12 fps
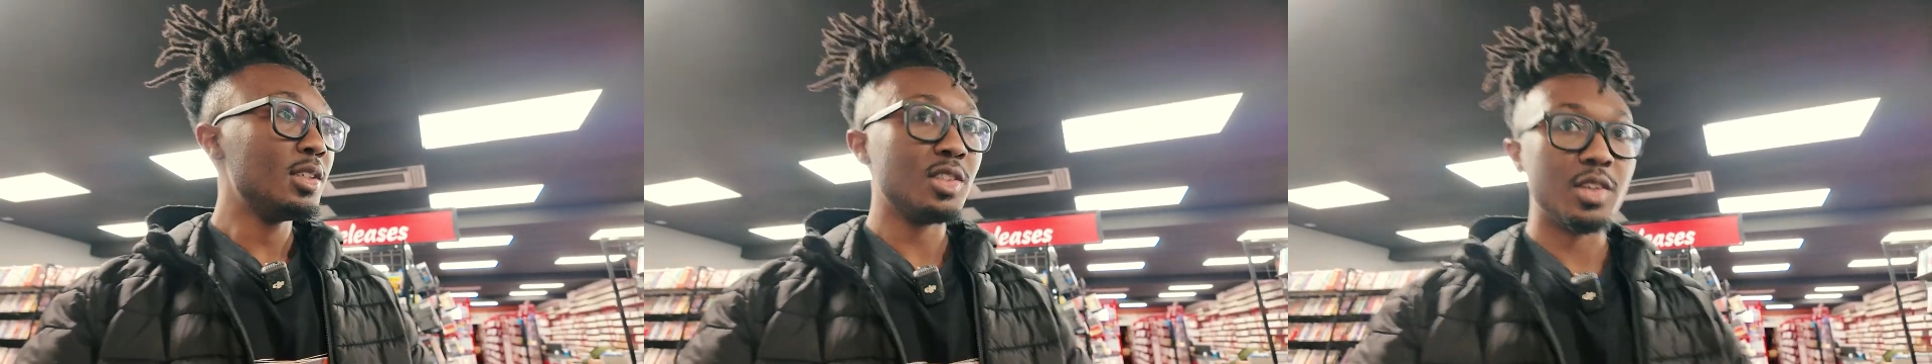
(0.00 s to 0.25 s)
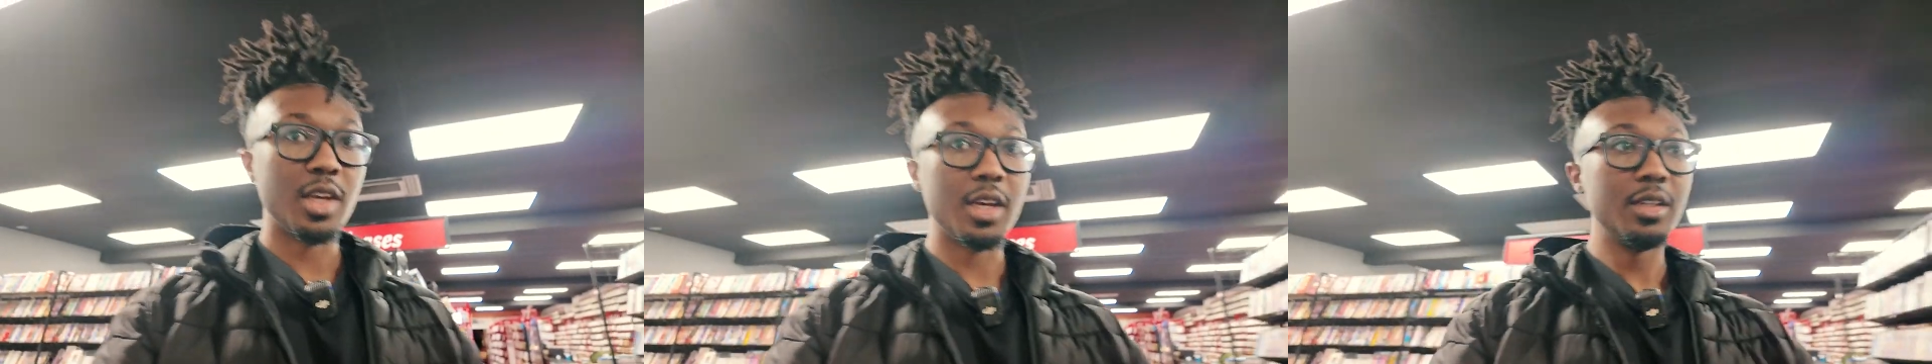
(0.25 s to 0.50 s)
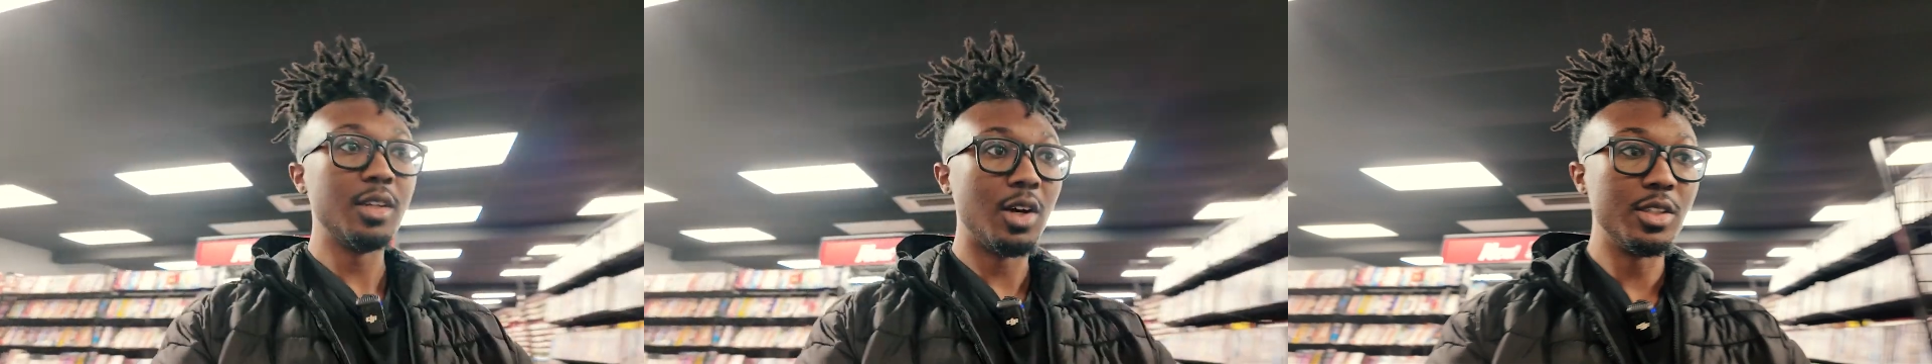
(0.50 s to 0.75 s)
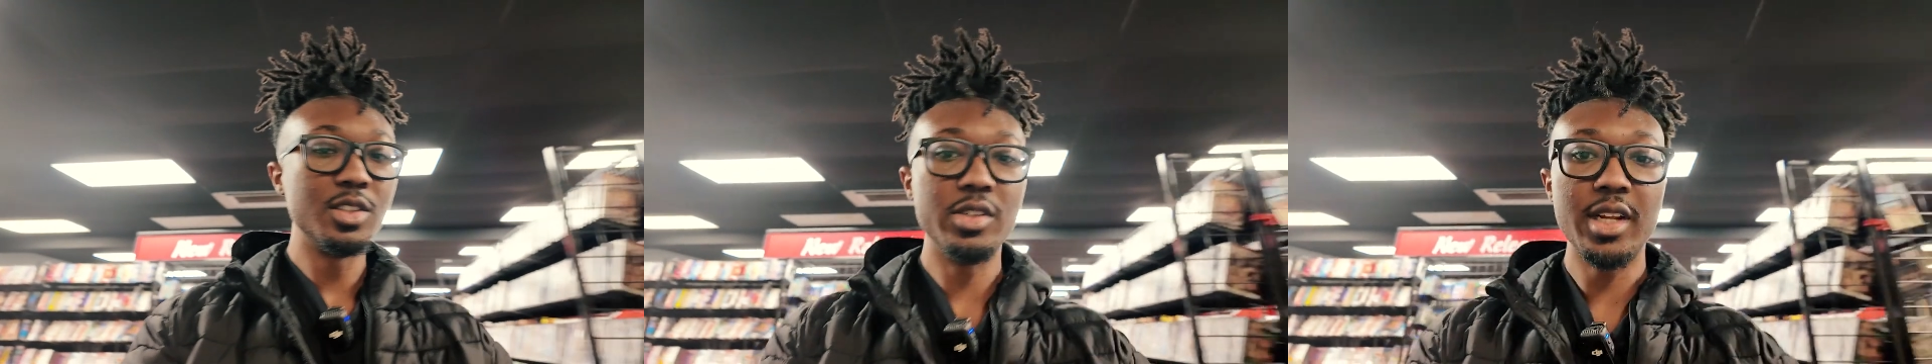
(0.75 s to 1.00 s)
So yeah,
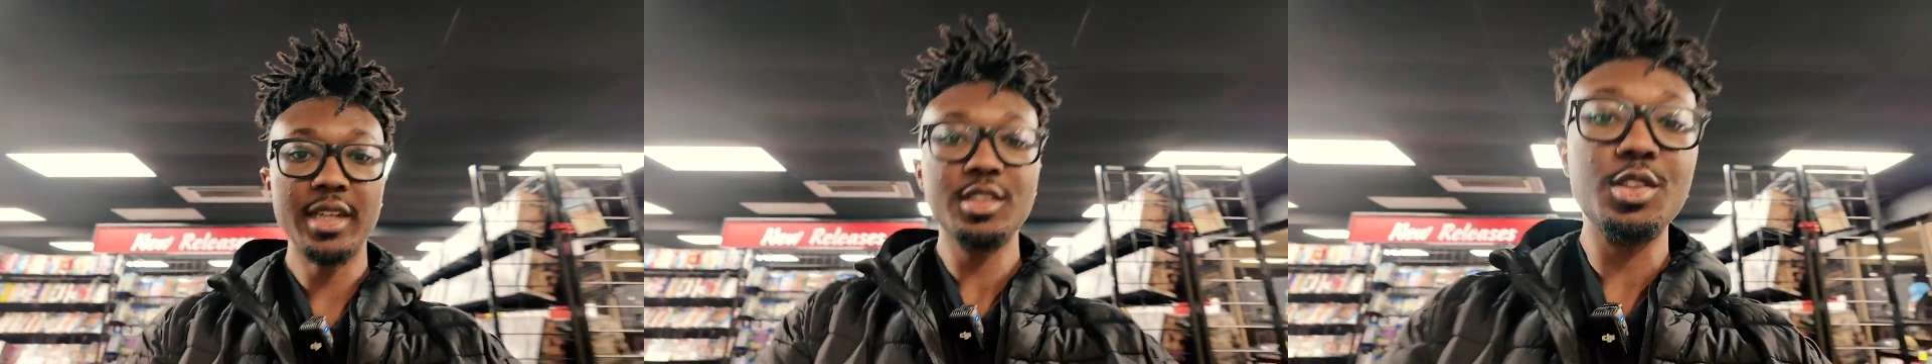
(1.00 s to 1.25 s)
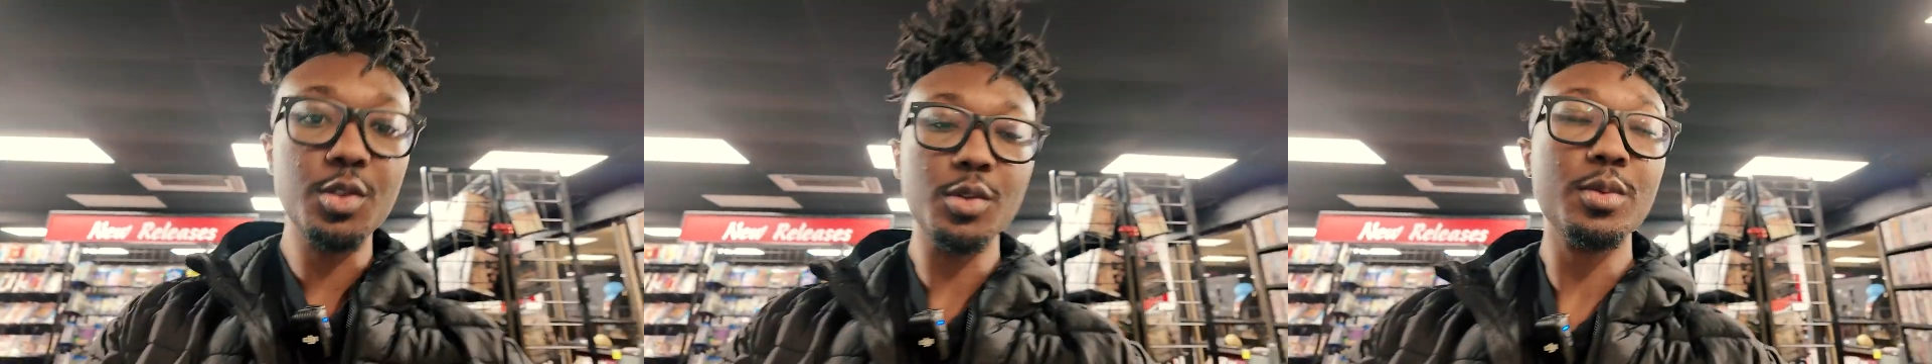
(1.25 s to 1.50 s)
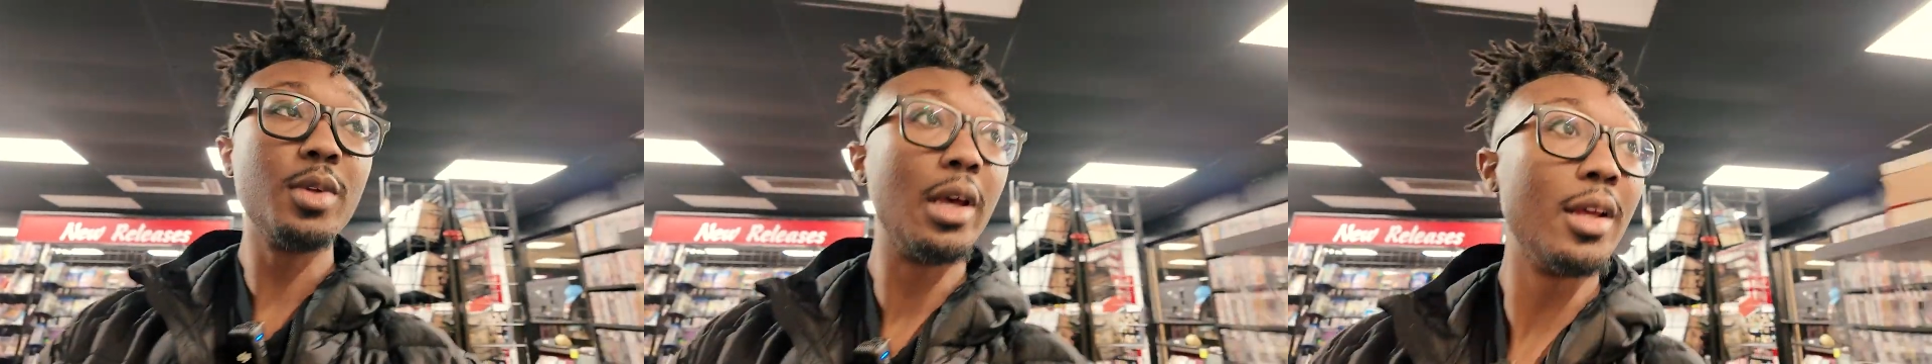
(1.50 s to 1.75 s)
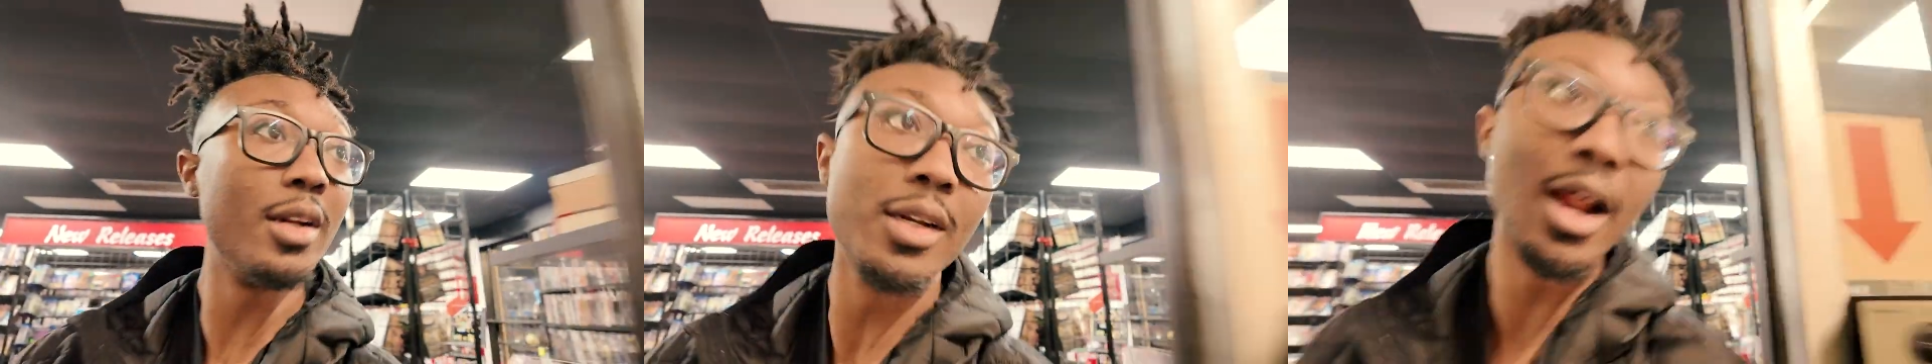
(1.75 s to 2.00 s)
on to the next shoot.
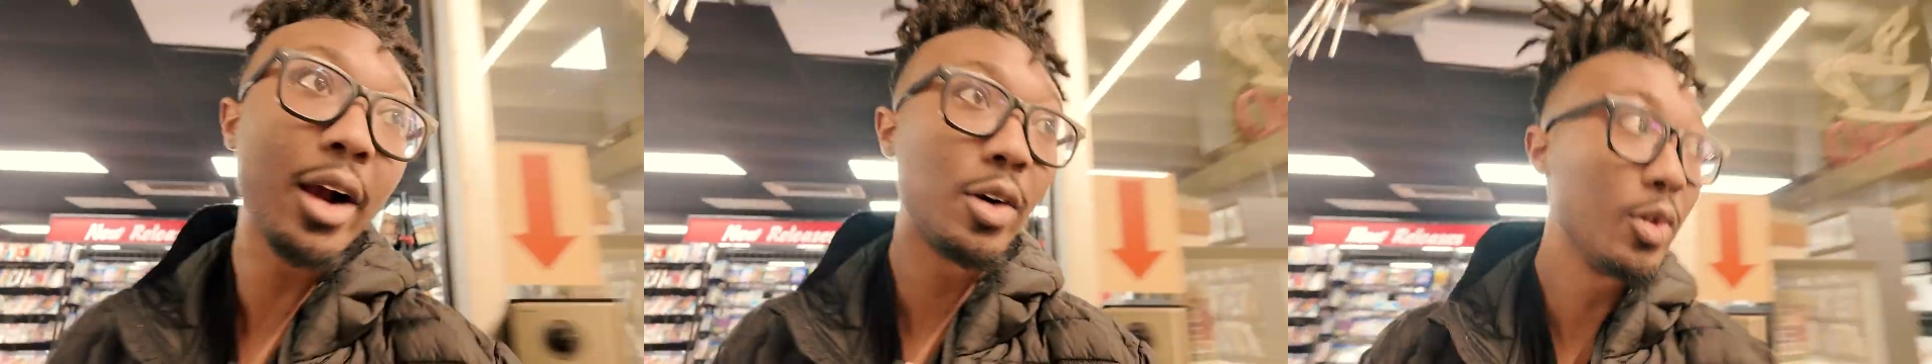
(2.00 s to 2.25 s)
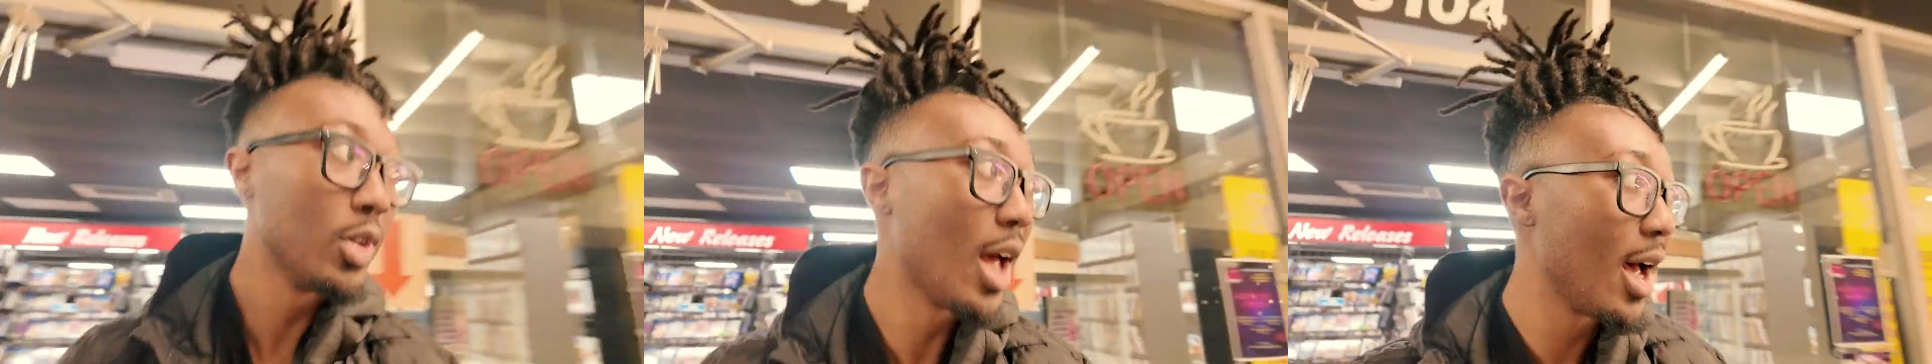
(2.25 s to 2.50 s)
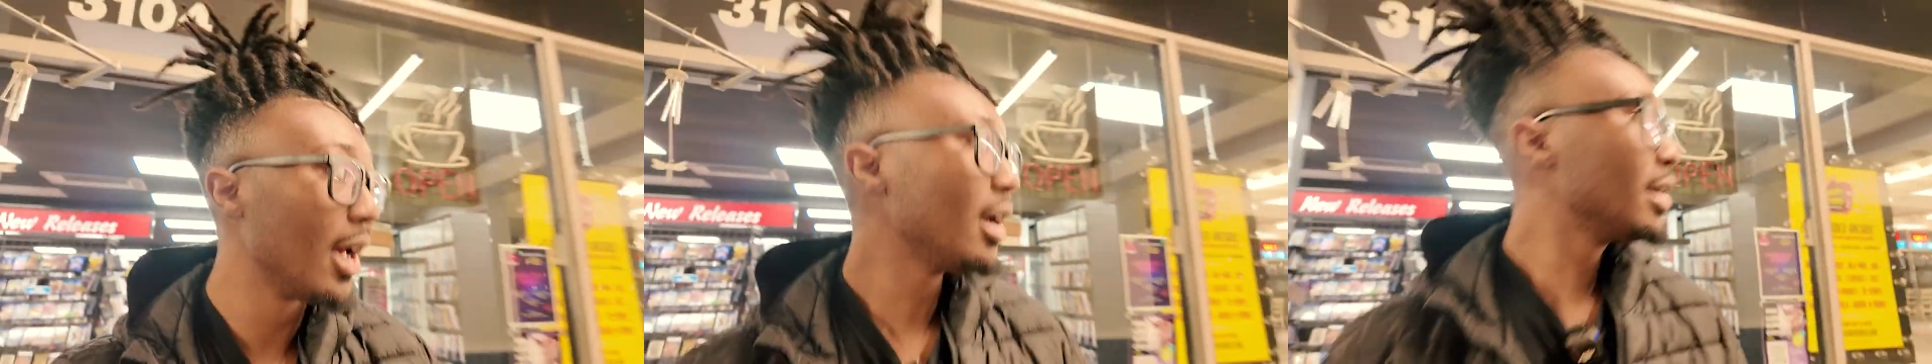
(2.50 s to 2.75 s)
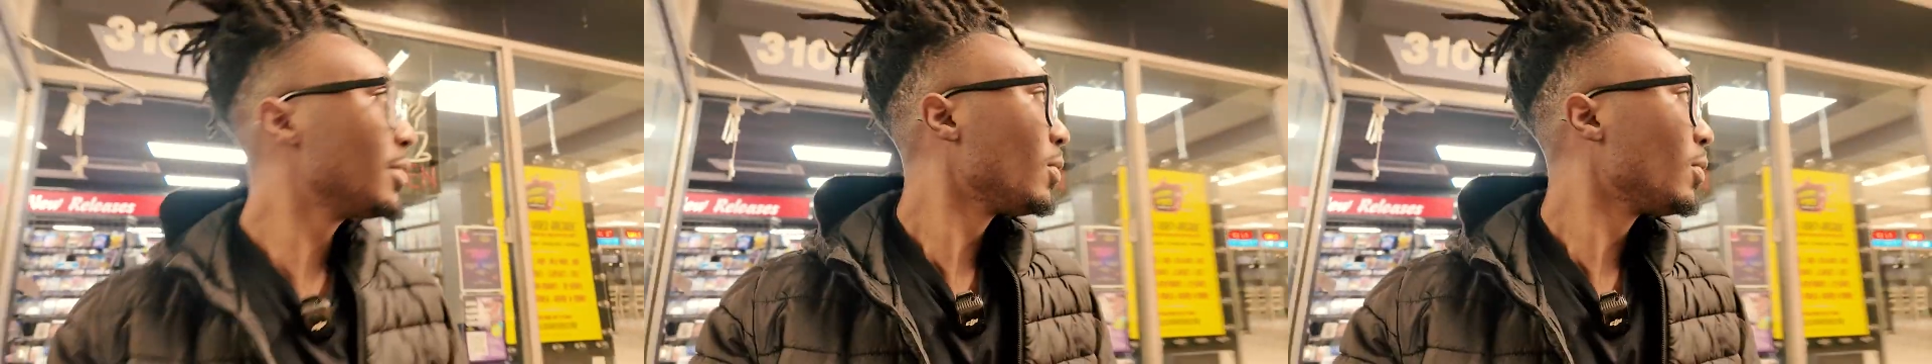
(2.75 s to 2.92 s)
Not gonna lie.